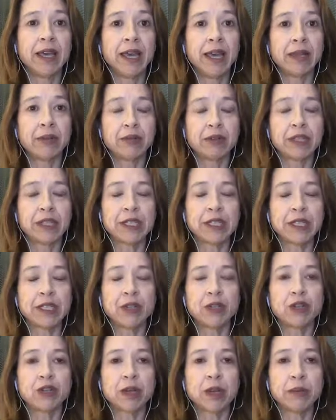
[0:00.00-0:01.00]
and
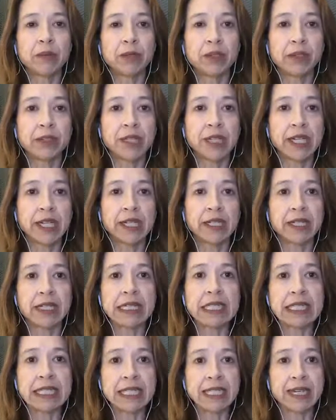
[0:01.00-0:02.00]
President Trump to
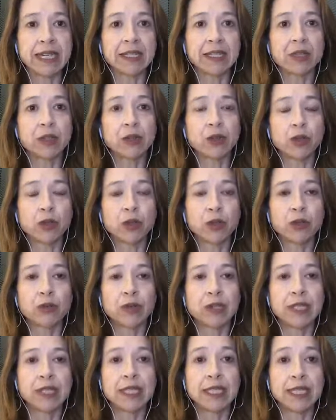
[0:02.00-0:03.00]
discuss North
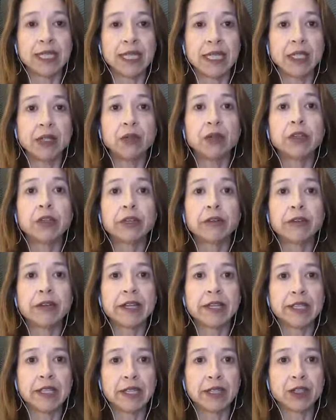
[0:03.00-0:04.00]
Korea's
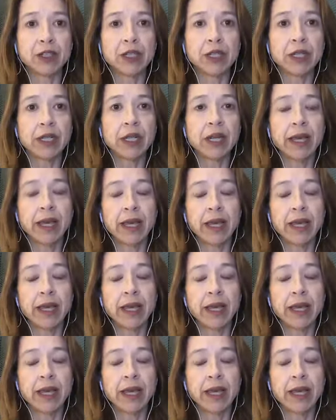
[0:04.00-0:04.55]
denuclearization